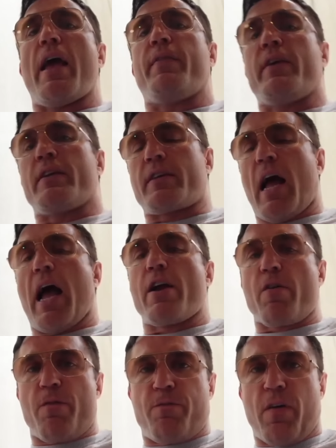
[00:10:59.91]
And the
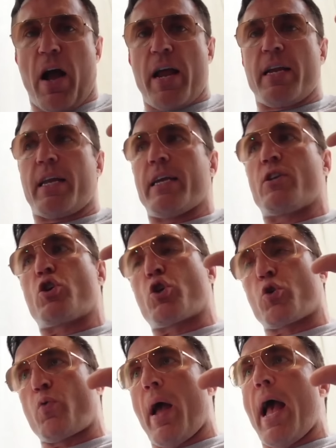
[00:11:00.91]
entire fight gets
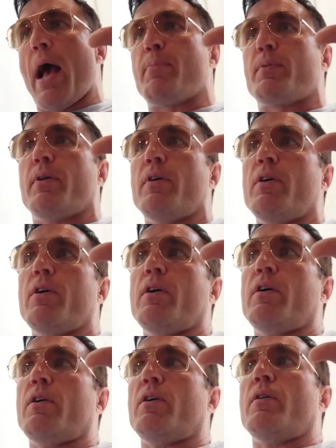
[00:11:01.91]
scrapped
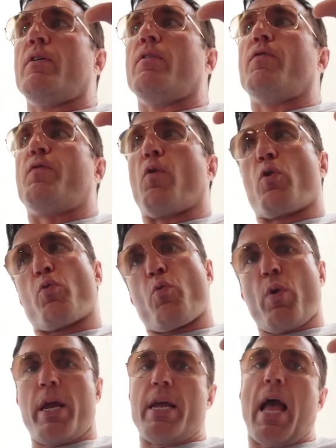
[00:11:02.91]
for
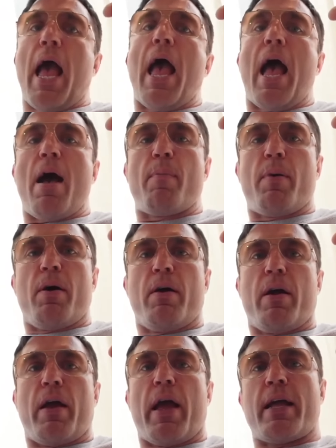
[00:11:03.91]
rehab
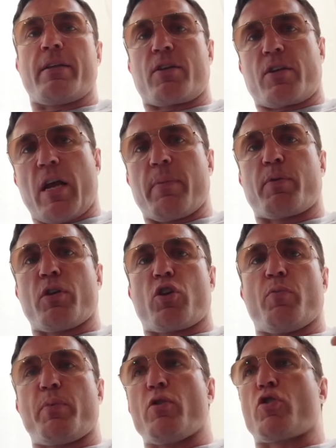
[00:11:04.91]
and substance
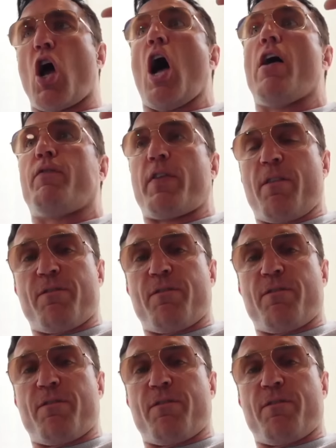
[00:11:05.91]
abuse of the